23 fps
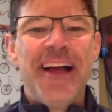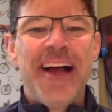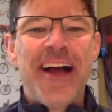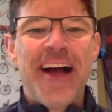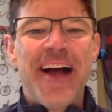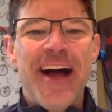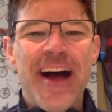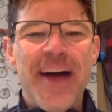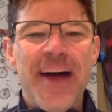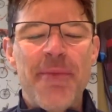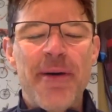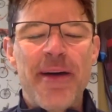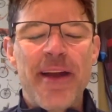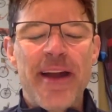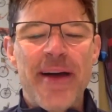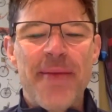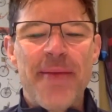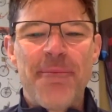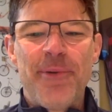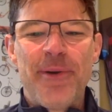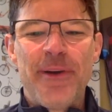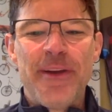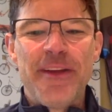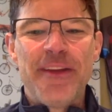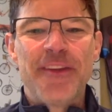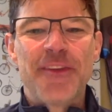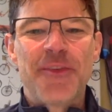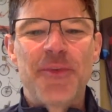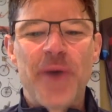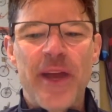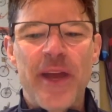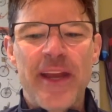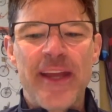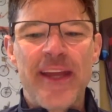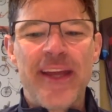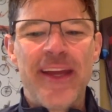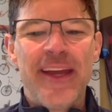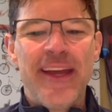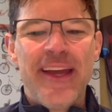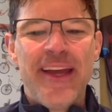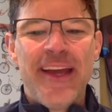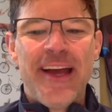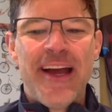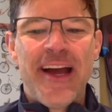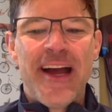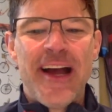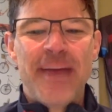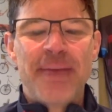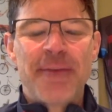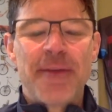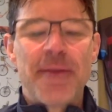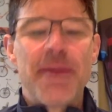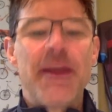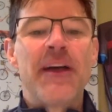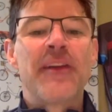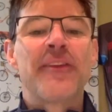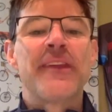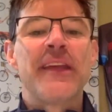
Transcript: But I'm pretty sweaty. Something else